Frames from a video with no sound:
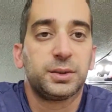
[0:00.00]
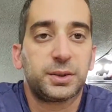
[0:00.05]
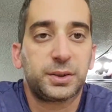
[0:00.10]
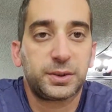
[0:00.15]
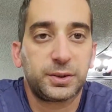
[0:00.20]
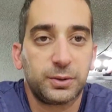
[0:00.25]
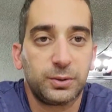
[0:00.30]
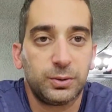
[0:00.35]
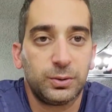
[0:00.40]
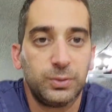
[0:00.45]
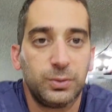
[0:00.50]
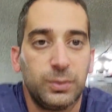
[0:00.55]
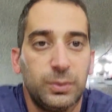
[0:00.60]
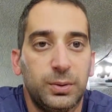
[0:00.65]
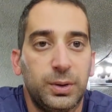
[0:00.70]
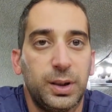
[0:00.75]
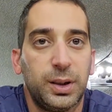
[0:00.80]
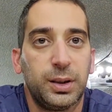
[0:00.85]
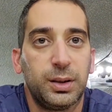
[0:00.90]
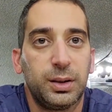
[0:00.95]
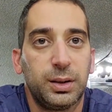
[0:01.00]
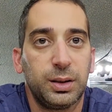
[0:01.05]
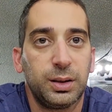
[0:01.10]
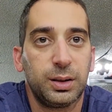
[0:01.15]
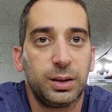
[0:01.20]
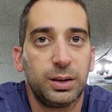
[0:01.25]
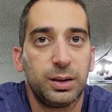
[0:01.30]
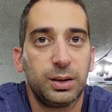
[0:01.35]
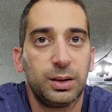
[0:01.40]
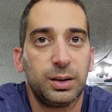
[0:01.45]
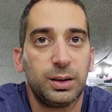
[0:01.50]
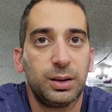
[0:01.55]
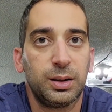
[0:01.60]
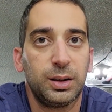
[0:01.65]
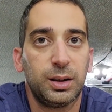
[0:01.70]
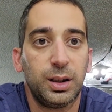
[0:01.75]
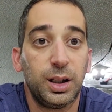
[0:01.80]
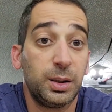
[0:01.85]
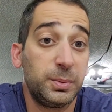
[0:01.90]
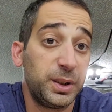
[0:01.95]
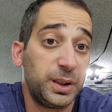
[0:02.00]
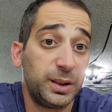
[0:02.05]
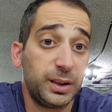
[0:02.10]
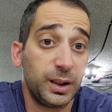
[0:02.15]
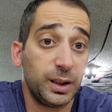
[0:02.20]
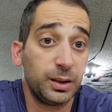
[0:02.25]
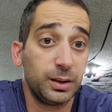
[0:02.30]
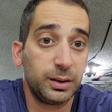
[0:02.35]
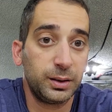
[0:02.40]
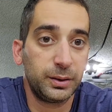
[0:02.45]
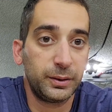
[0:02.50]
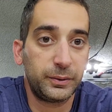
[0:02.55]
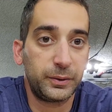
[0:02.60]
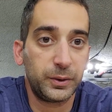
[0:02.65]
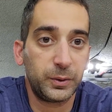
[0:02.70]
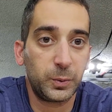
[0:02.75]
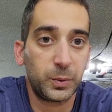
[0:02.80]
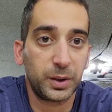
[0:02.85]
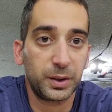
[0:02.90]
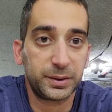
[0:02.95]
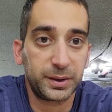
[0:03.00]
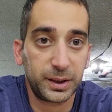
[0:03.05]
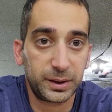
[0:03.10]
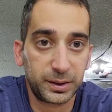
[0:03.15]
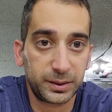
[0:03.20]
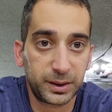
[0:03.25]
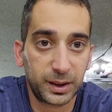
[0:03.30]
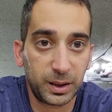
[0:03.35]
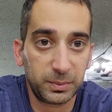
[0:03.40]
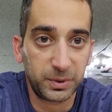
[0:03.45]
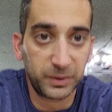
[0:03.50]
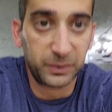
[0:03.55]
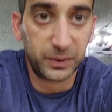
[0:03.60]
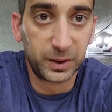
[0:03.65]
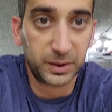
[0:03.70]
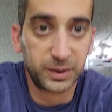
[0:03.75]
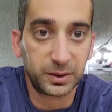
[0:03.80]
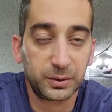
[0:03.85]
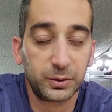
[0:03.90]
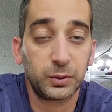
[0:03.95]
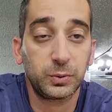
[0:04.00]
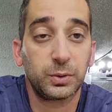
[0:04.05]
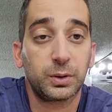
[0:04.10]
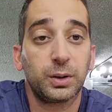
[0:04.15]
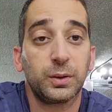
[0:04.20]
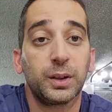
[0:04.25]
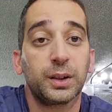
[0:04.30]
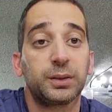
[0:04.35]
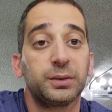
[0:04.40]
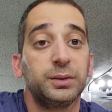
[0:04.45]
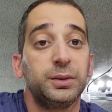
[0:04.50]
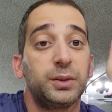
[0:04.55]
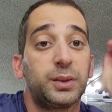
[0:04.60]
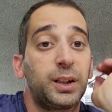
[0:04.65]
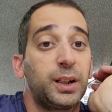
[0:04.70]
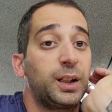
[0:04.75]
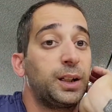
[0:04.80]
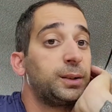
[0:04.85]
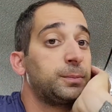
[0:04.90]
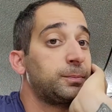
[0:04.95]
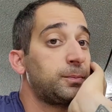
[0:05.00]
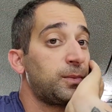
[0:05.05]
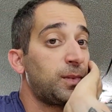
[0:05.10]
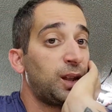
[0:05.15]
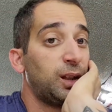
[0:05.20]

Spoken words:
So, I mean, yeah, if you want to take the time to fix it and do it correctly, you can,